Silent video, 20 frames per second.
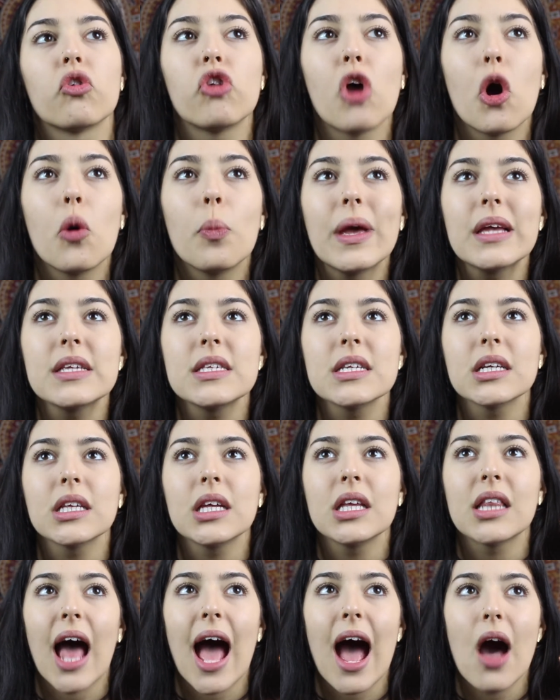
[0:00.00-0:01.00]
So
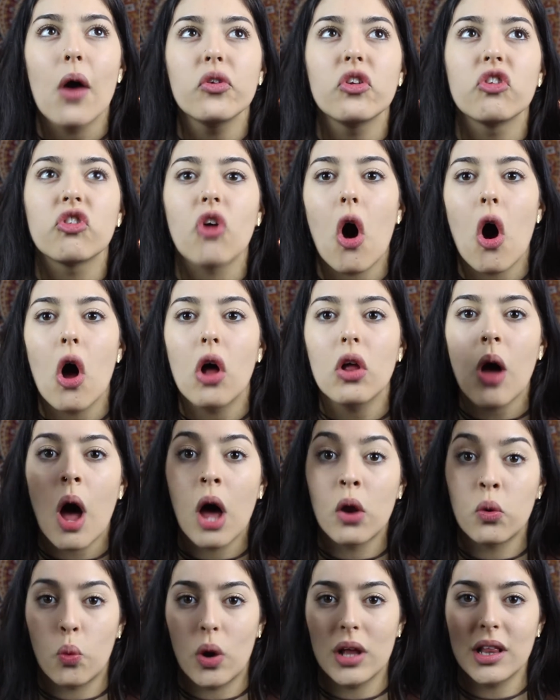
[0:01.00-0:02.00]
basically the house is all
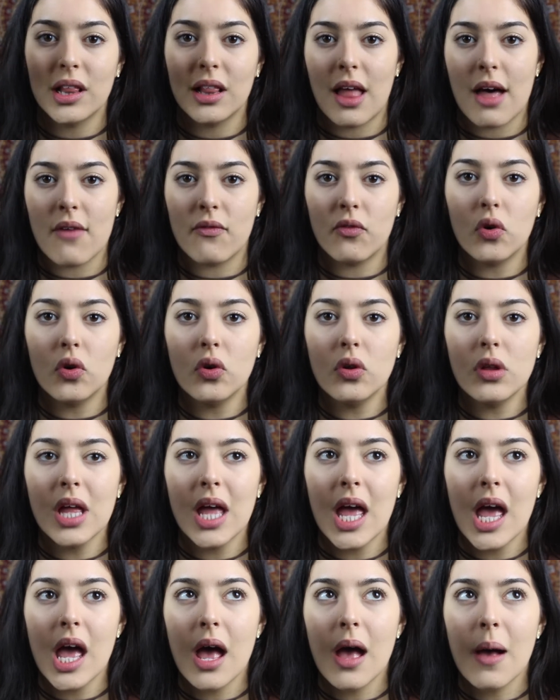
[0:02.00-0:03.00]
on one level,
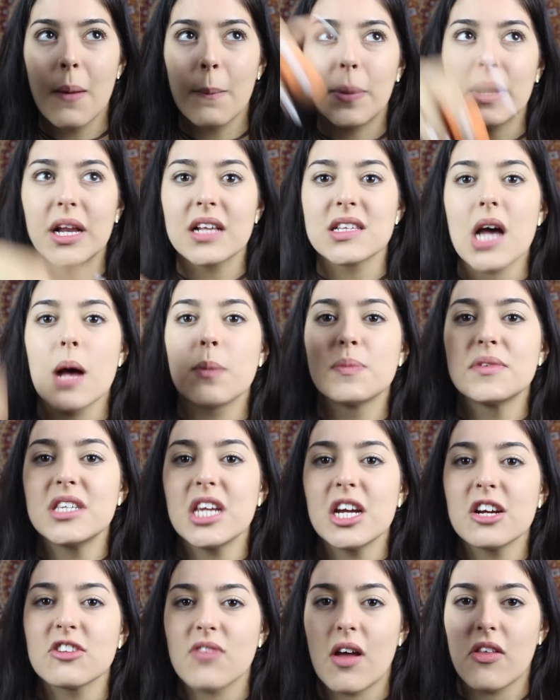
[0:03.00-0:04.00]
but it's
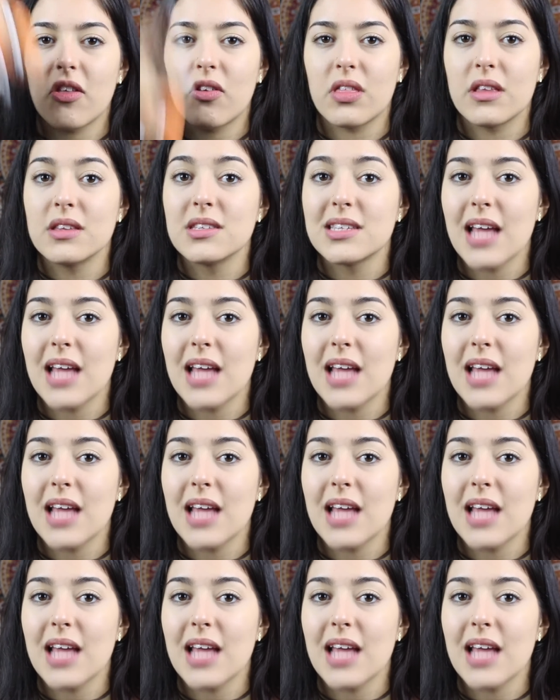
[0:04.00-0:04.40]
upstairs rather than